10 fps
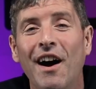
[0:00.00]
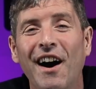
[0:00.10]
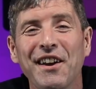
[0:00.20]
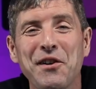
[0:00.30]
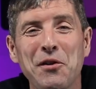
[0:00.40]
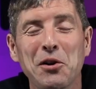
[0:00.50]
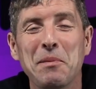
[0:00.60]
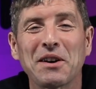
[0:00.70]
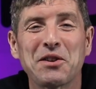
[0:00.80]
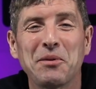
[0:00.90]
Hi, welcome
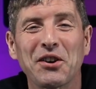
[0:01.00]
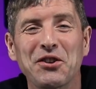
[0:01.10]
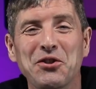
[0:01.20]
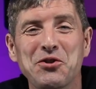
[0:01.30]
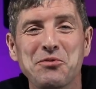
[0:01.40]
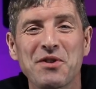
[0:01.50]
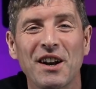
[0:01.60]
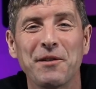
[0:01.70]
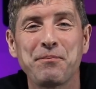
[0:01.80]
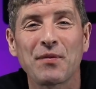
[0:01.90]
back to the Margo YouTube
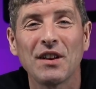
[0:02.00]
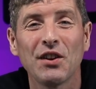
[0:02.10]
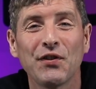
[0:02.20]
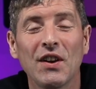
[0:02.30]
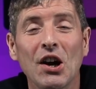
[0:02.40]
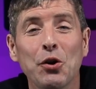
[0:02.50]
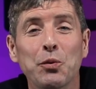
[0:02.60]
channel. In this video,